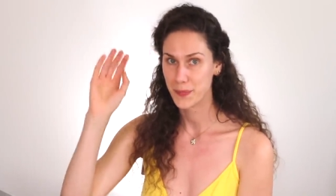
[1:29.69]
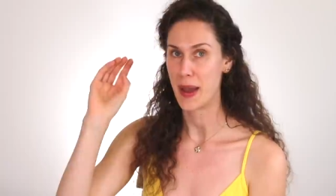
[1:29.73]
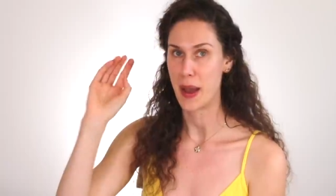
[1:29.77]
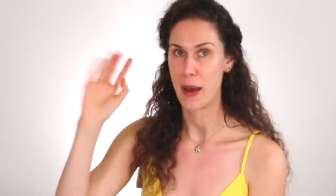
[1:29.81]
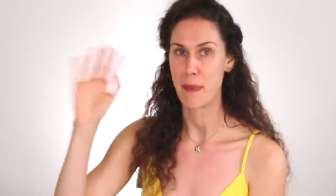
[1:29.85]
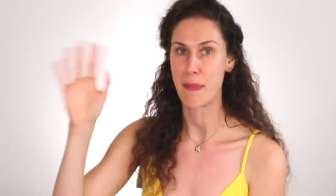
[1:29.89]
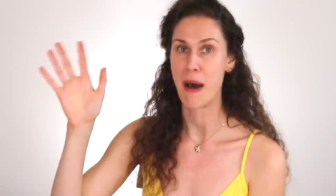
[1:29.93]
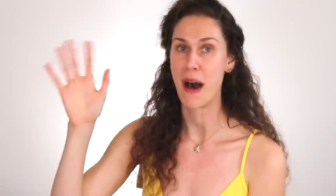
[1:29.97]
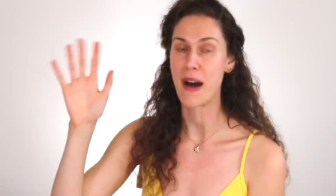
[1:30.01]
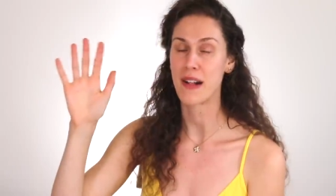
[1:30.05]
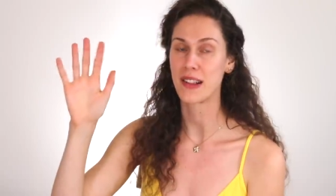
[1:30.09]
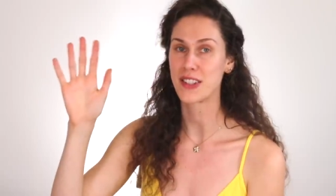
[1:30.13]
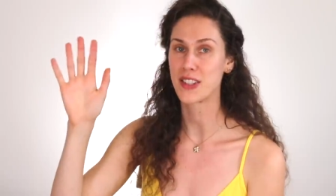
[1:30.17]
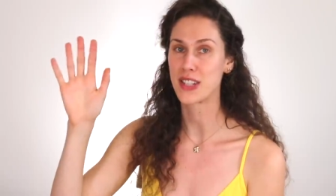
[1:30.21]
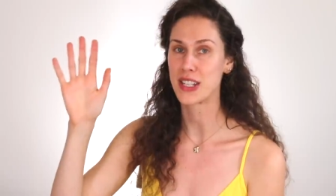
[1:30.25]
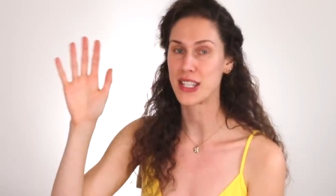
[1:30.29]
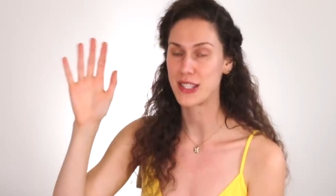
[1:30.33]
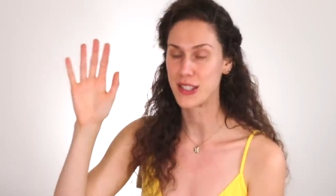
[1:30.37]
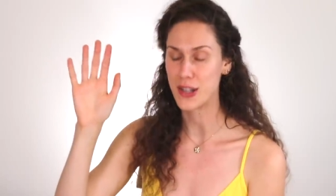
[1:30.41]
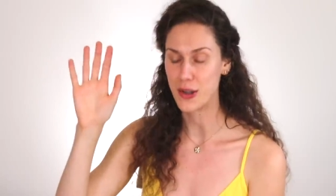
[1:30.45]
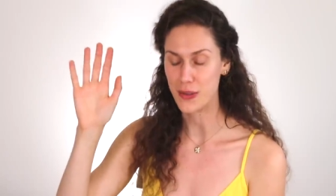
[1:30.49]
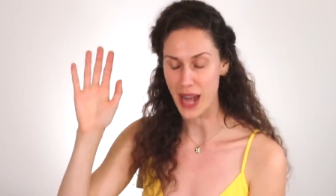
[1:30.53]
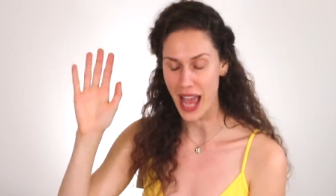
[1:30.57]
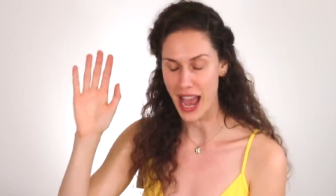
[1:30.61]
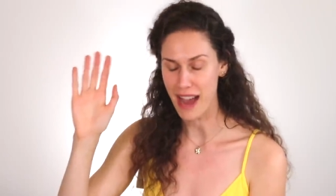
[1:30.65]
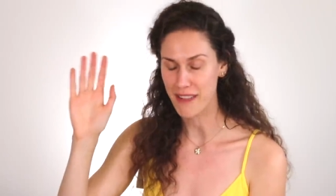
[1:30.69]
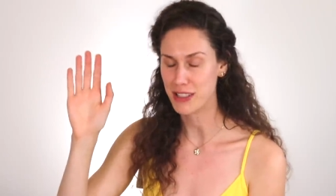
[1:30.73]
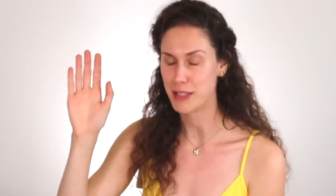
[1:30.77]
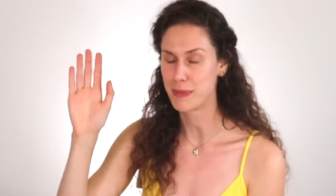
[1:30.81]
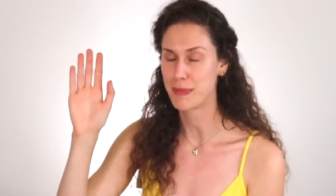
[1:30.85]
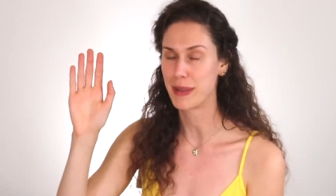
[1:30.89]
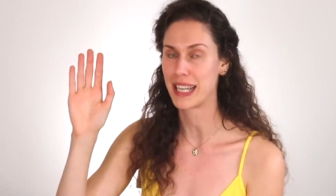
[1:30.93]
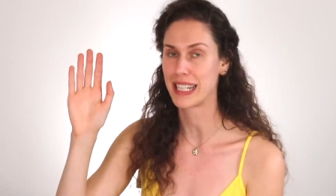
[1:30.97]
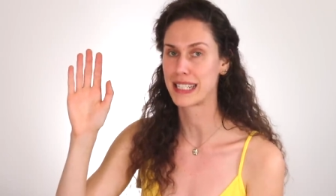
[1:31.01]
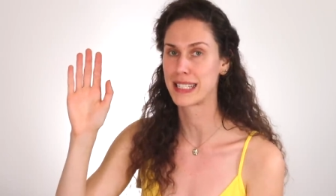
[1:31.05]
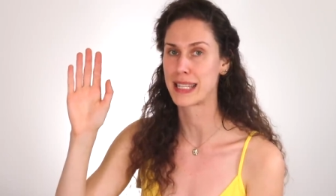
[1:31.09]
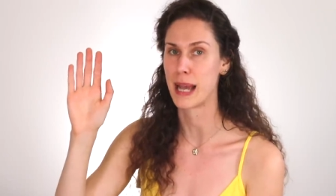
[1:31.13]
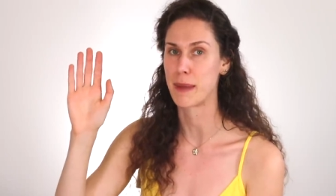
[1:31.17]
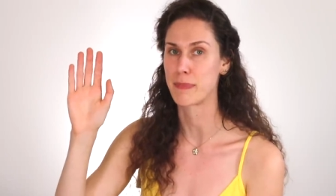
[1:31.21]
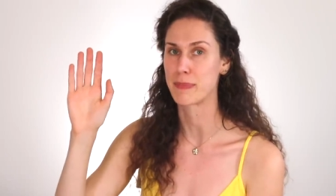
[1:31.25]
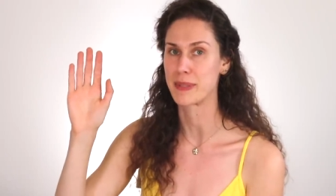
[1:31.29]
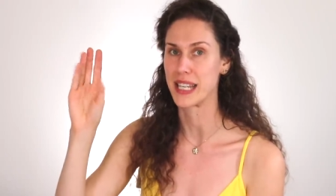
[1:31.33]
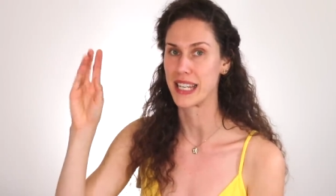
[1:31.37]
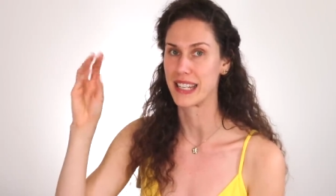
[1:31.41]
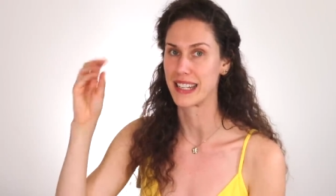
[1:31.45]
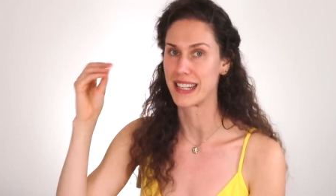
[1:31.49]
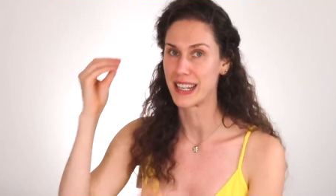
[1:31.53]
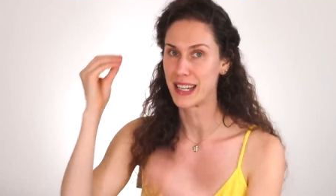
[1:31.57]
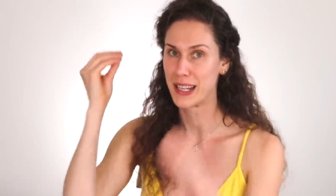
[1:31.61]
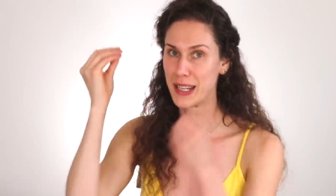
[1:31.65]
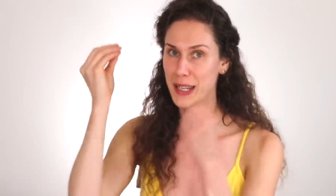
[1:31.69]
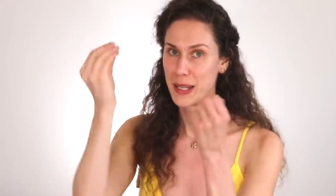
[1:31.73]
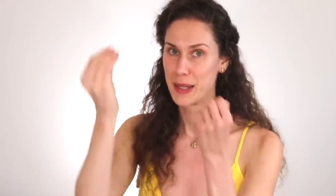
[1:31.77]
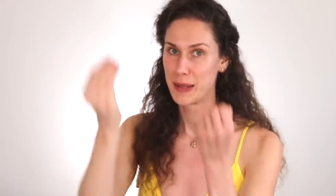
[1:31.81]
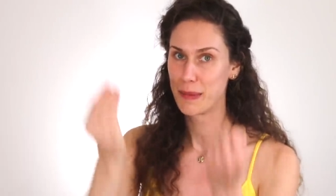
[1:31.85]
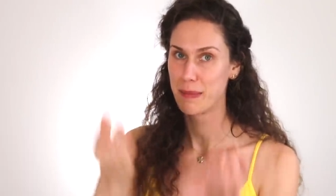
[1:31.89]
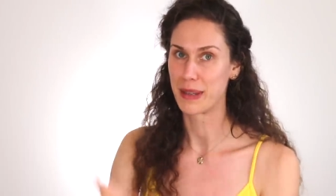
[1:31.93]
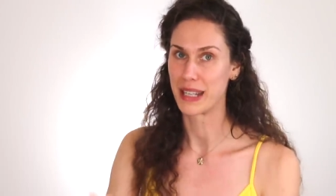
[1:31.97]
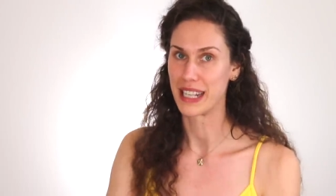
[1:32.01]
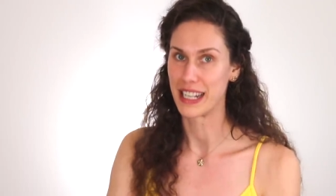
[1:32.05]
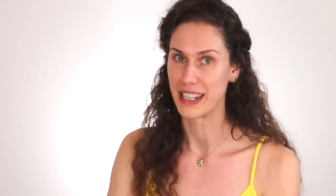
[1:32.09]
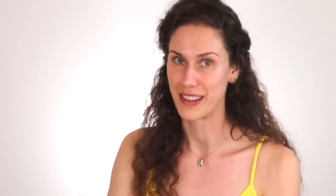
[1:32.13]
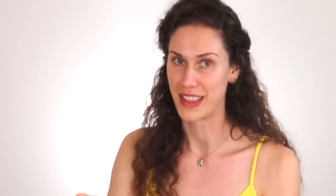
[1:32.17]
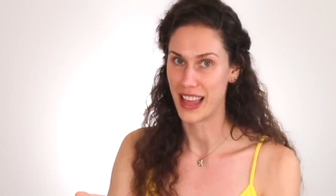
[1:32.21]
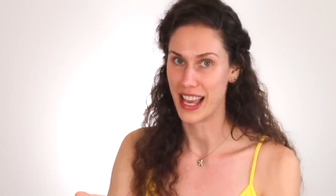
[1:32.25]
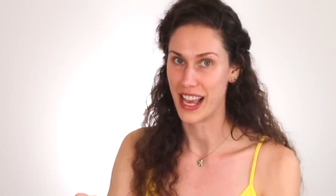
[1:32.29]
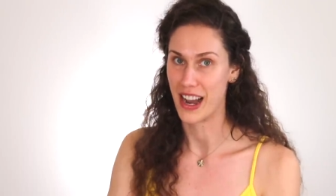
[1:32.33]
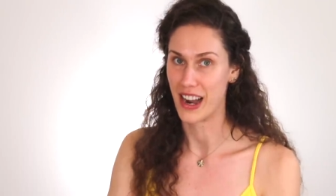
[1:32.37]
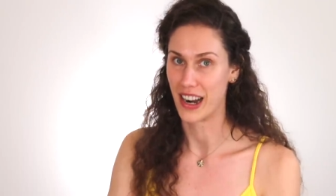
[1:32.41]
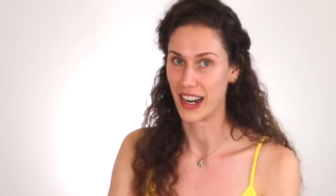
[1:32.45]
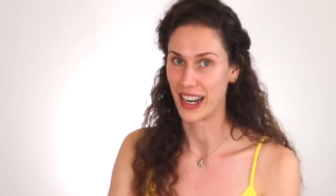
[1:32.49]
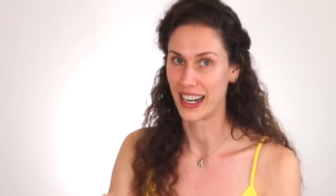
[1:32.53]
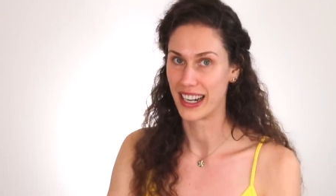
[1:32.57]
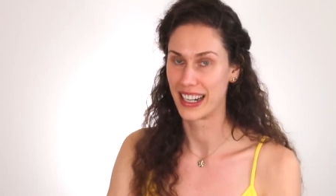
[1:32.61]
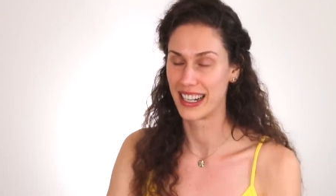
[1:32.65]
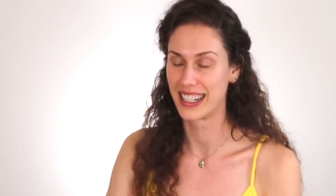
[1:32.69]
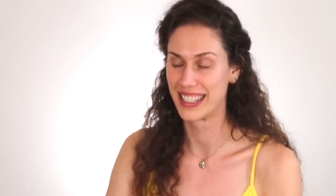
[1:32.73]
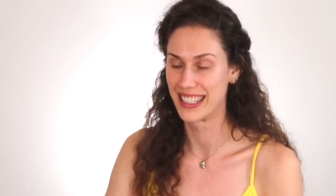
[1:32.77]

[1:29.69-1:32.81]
Apologies don't have to be accepted, but here they are.